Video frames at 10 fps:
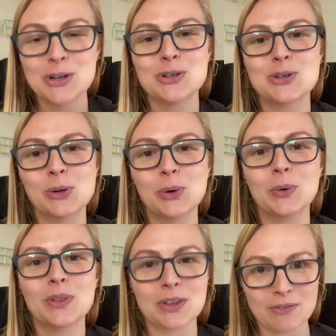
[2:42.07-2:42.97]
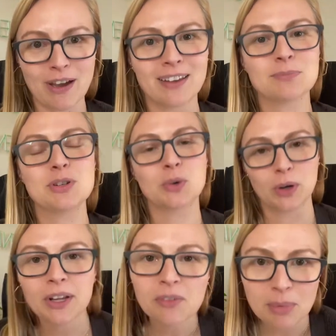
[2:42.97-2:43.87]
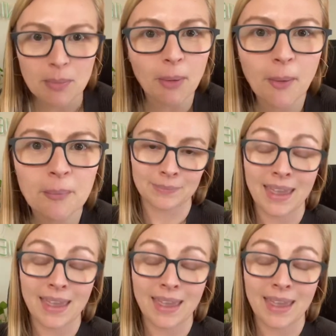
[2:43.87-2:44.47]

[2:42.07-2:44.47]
to the vast majority of people